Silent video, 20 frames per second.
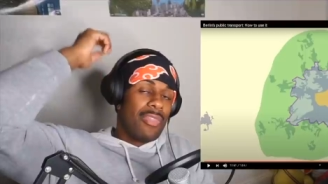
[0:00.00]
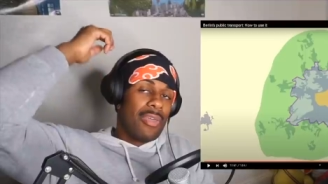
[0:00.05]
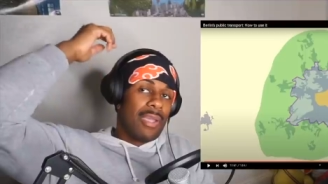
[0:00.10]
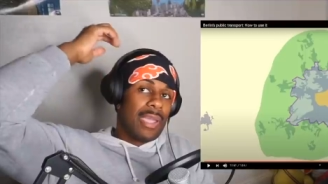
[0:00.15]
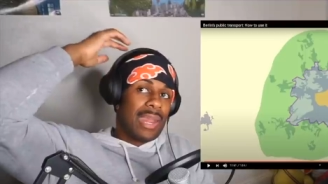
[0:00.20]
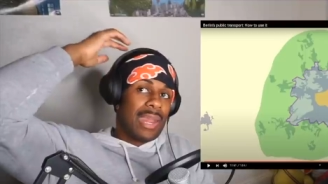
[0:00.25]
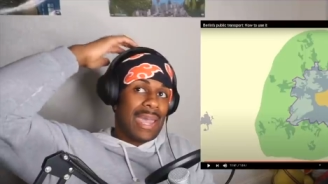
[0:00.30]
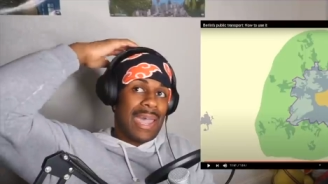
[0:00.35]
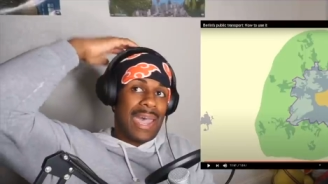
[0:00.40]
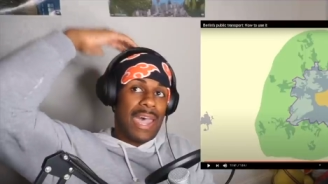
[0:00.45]

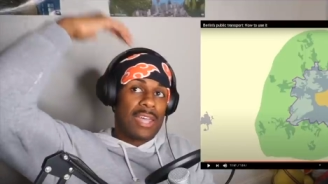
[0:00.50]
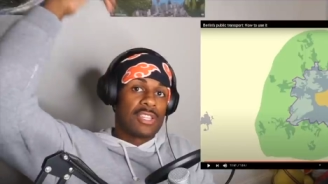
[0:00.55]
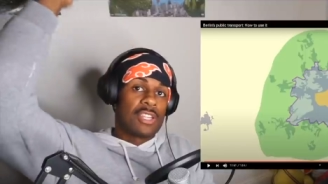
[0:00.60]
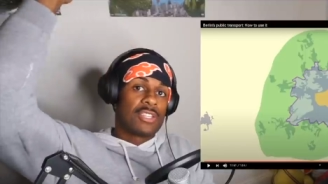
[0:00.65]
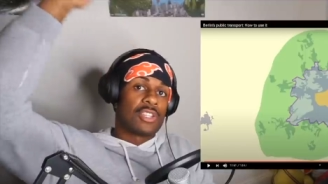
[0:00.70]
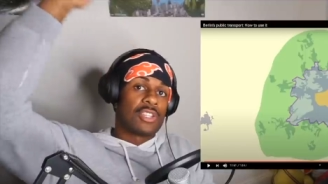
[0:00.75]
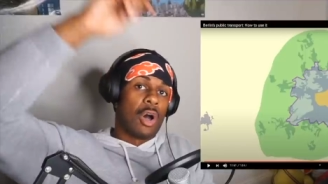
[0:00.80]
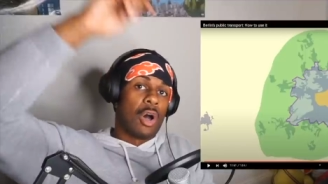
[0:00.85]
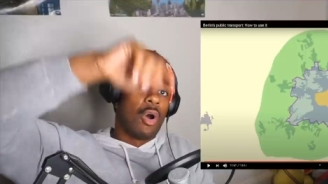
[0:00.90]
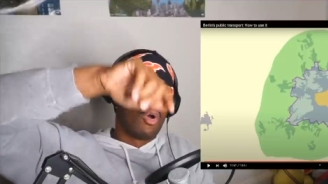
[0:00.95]
it has
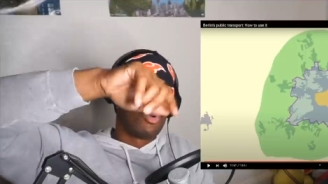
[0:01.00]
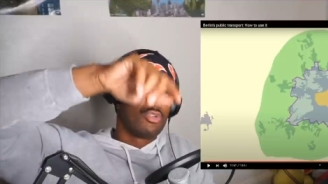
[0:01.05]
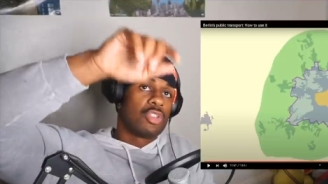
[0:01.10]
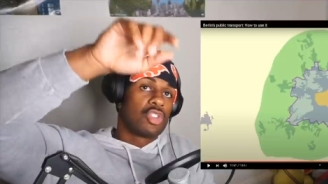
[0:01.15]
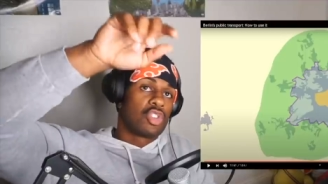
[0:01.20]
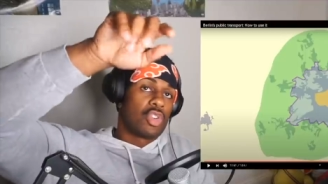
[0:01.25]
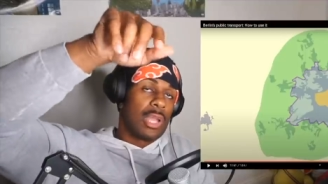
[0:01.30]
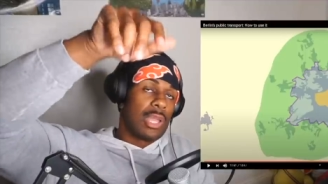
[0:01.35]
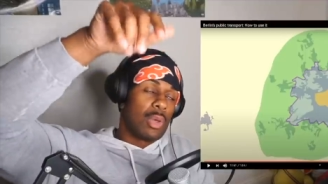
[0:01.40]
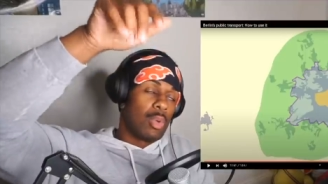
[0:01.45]
its own
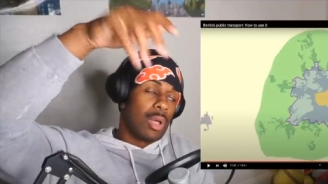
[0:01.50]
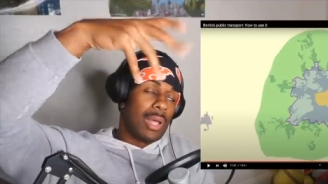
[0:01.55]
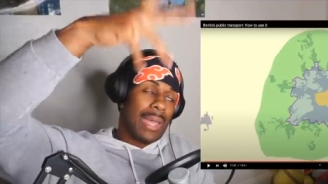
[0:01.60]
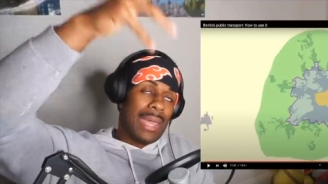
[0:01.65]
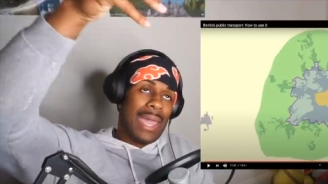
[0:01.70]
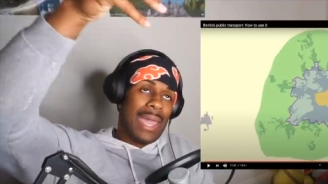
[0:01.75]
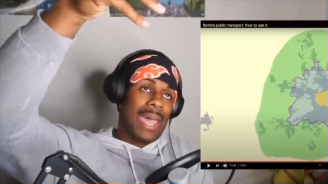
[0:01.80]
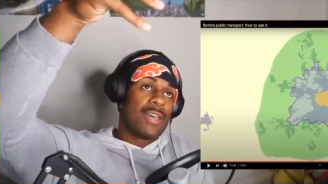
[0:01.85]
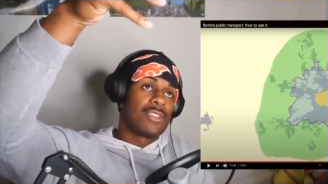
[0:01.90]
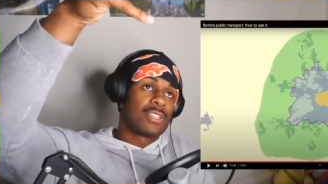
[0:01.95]
train. Well,
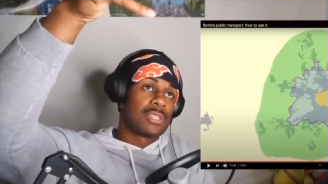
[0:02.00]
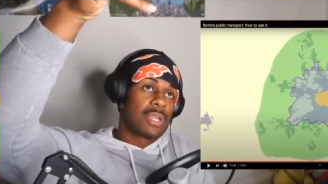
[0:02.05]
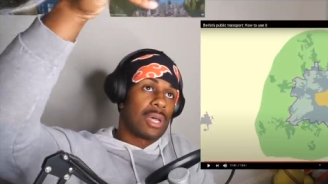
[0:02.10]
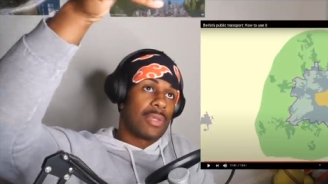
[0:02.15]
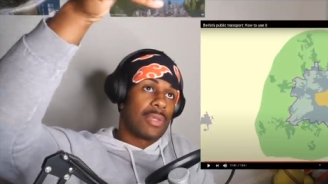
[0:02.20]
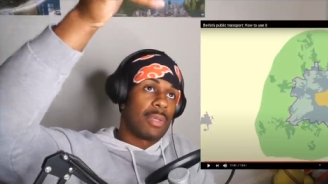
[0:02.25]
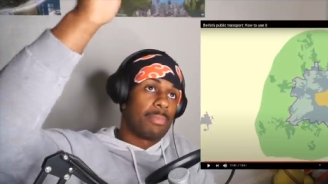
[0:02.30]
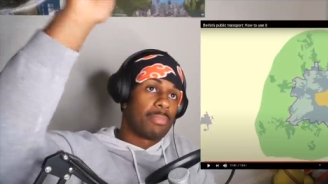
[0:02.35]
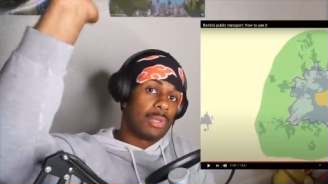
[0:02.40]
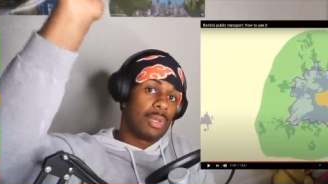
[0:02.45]
it has
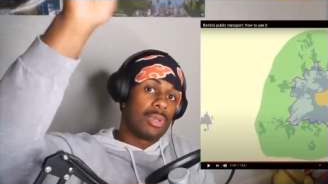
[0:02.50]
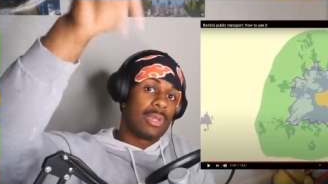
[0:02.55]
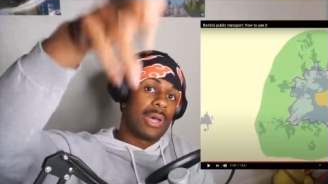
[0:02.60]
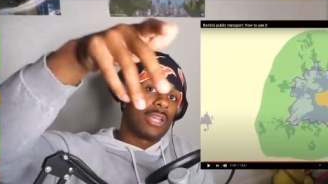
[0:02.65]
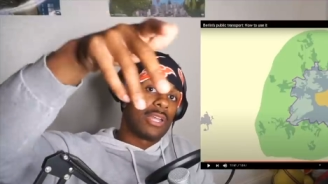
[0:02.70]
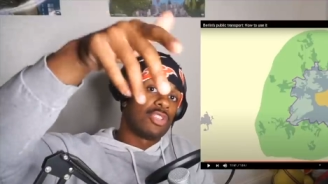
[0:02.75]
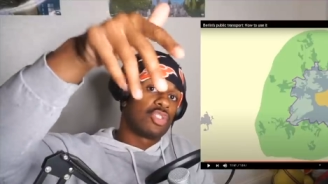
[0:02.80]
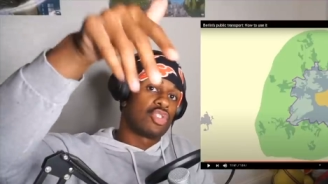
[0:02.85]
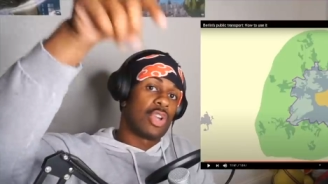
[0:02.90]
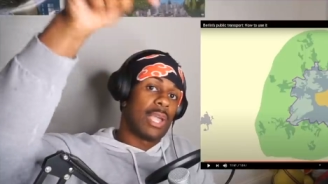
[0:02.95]
the Blue
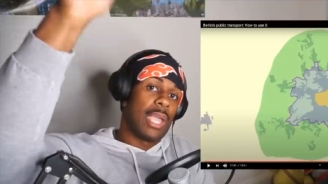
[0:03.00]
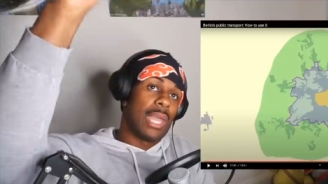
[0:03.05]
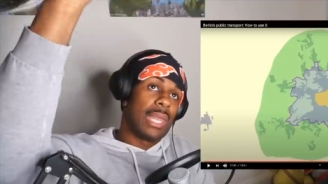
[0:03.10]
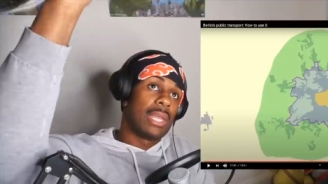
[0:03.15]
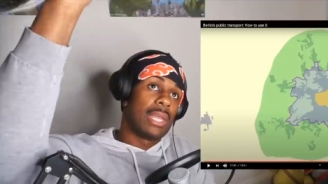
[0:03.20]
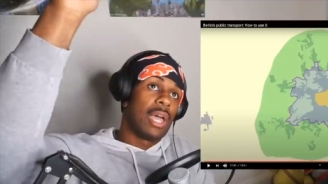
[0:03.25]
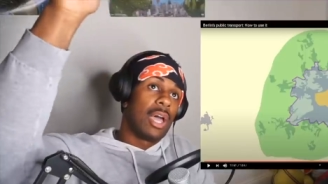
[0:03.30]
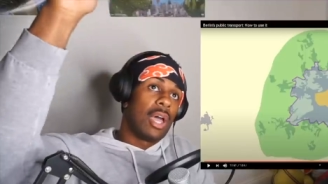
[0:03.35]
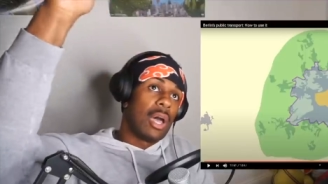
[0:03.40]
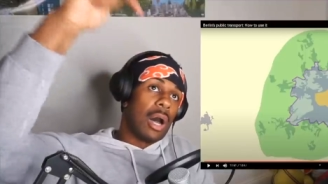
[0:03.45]
Line train